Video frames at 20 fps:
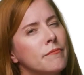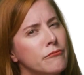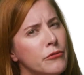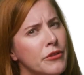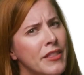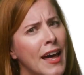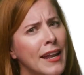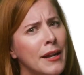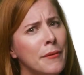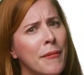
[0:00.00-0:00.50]

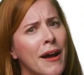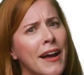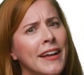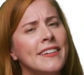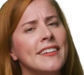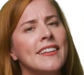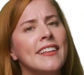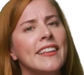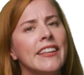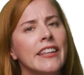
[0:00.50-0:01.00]
With that in
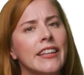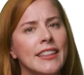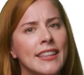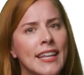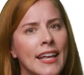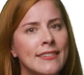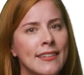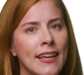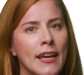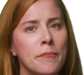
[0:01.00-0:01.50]
mind,
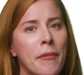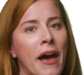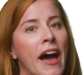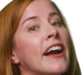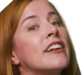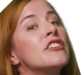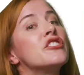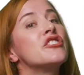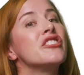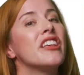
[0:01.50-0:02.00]
Let's head
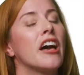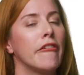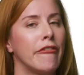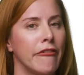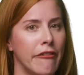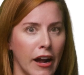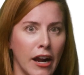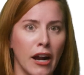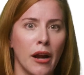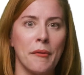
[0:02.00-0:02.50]
back to that
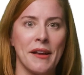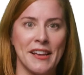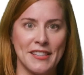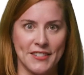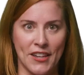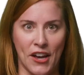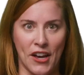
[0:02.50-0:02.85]
Firebase